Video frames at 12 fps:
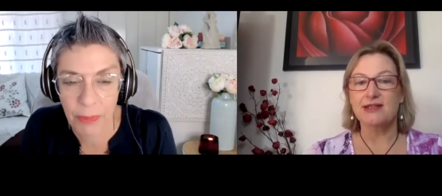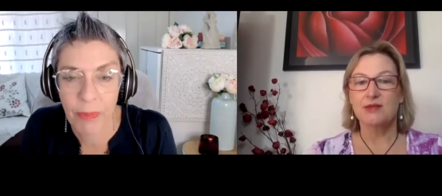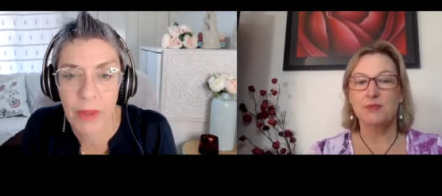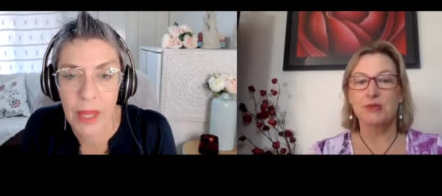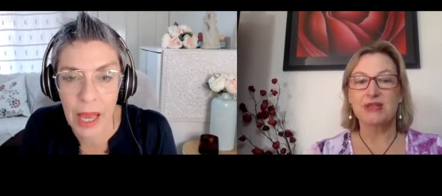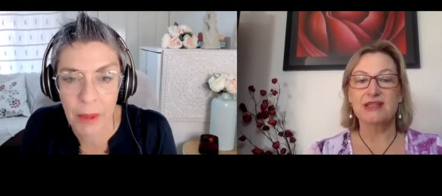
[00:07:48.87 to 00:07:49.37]

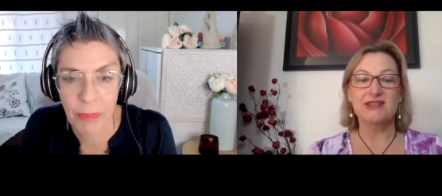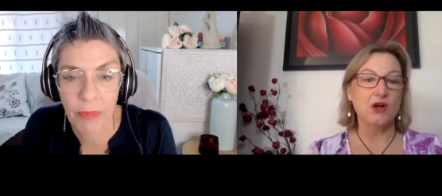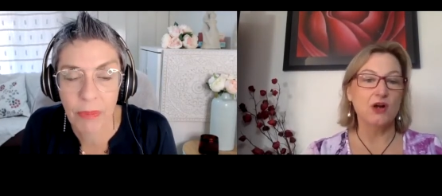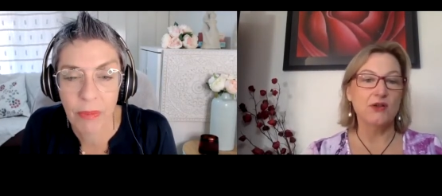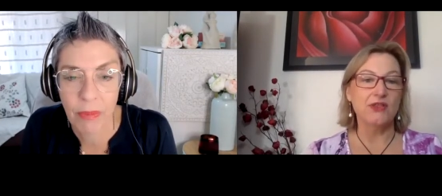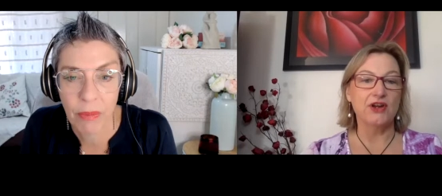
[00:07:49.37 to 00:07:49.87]
Speaker 1: but the
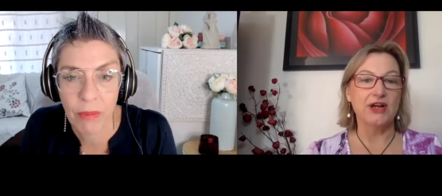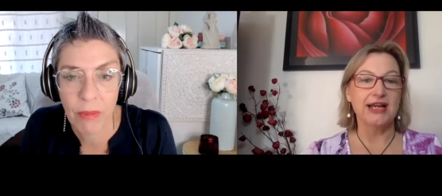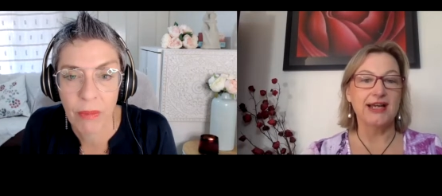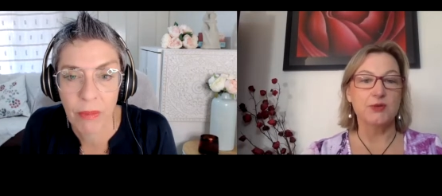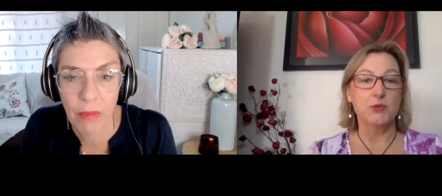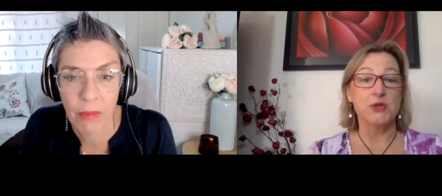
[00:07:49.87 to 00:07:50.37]
style that I
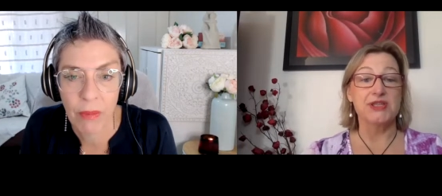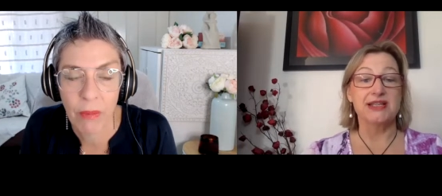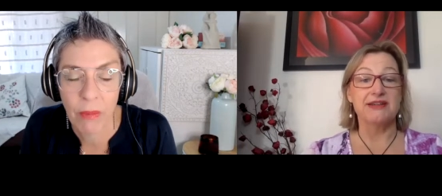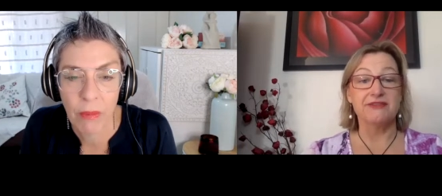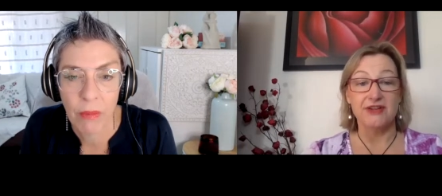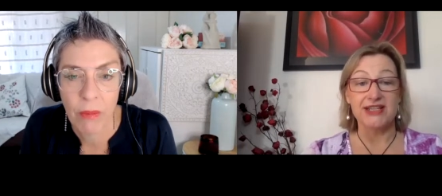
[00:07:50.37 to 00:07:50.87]
had was a
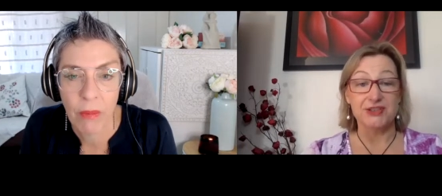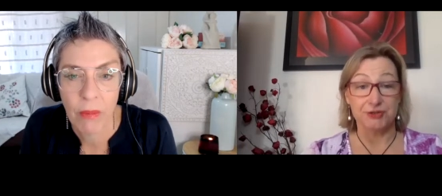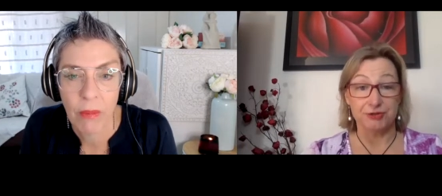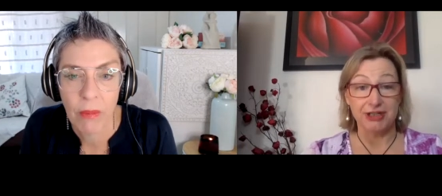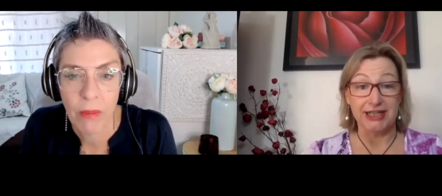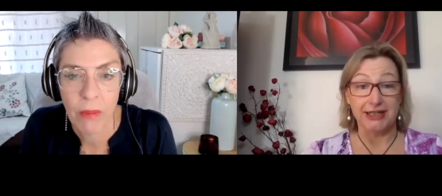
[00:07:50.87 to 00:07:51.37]
face
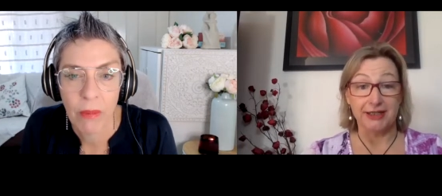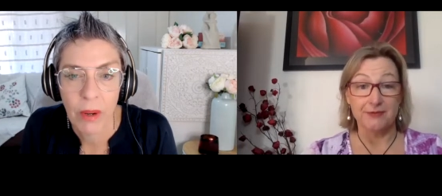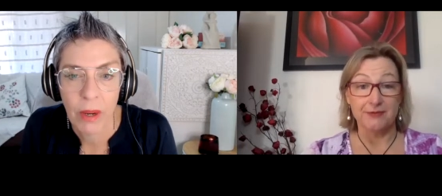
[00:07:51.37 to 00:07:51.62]
reading.